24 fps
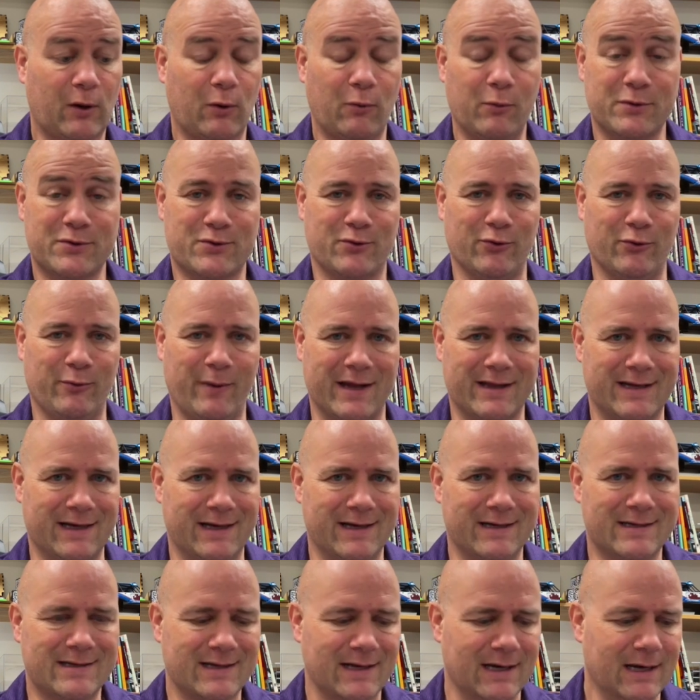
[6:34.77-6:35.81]
What's cool about
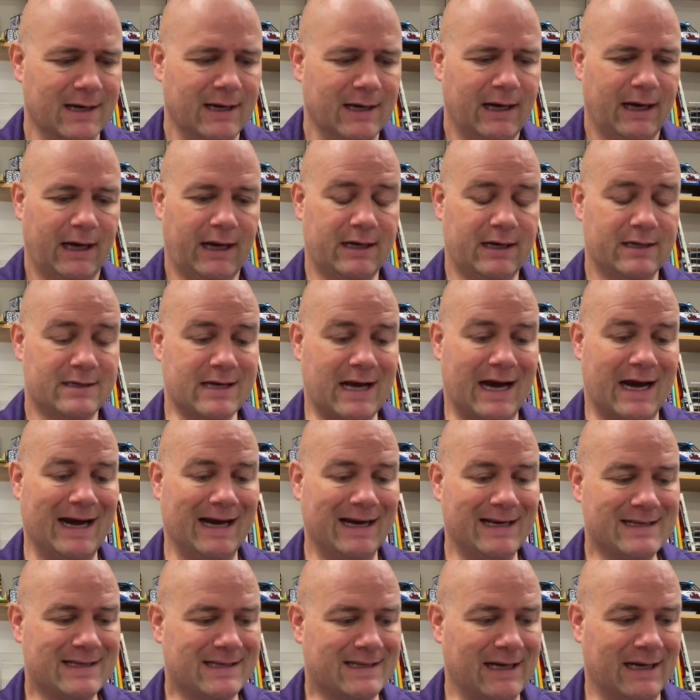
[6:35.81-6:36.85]
this is
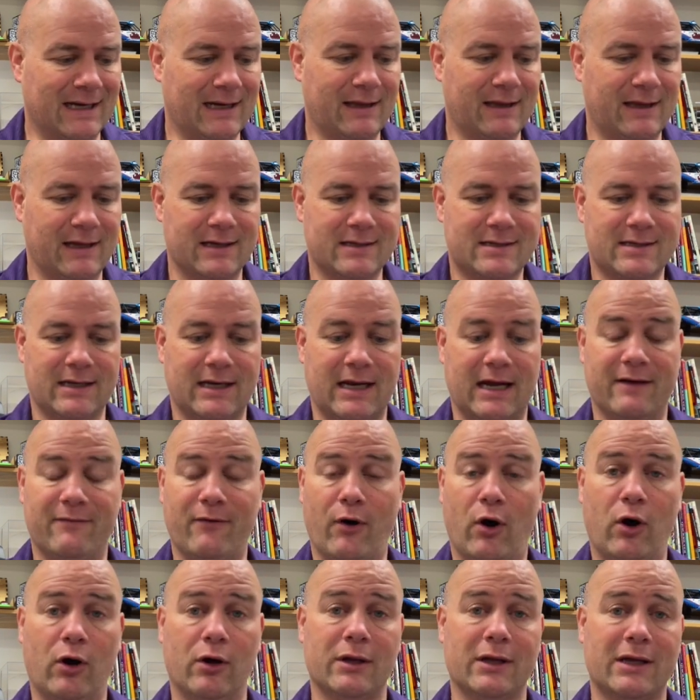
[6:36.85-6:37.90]
I send this and have
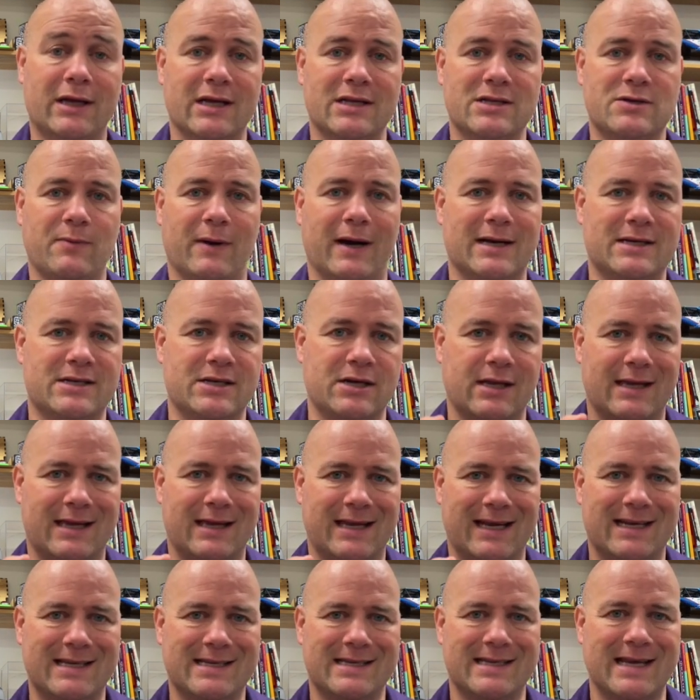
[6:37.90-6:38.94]
all the kids watch it at
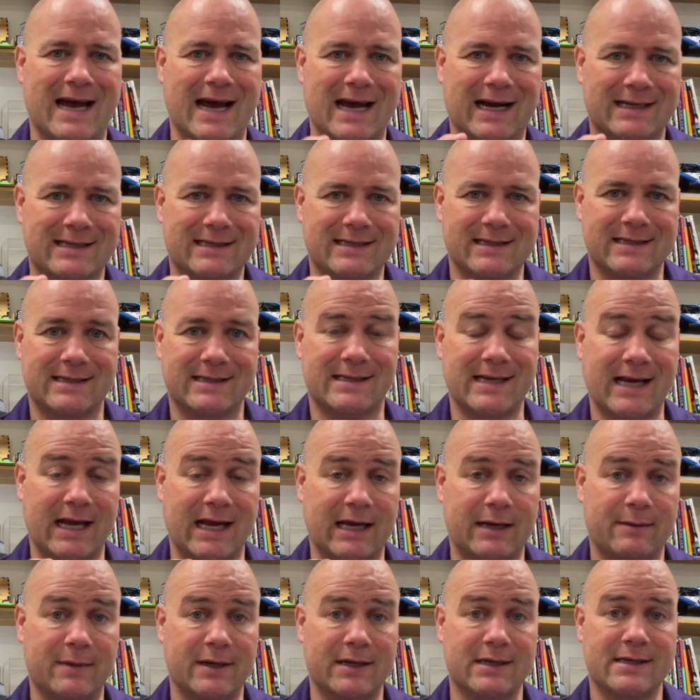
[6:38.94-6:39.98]
the exact
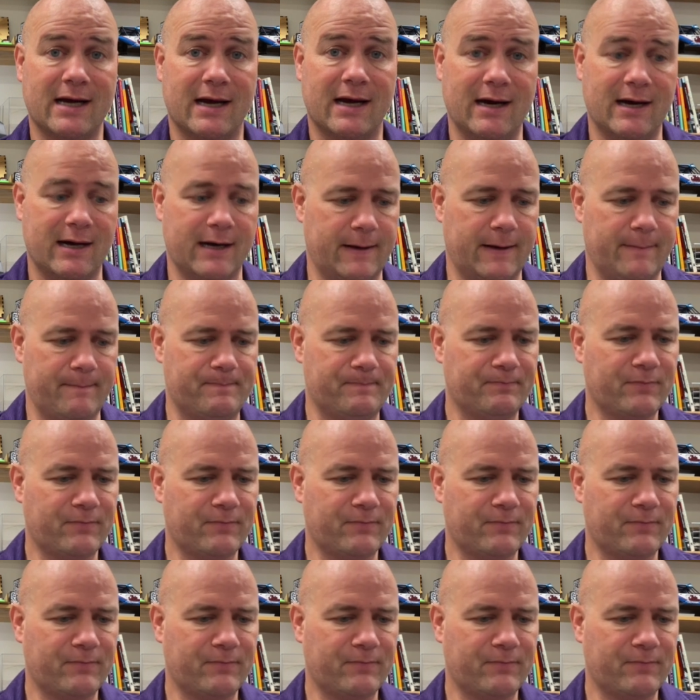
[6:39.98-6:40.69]
same time.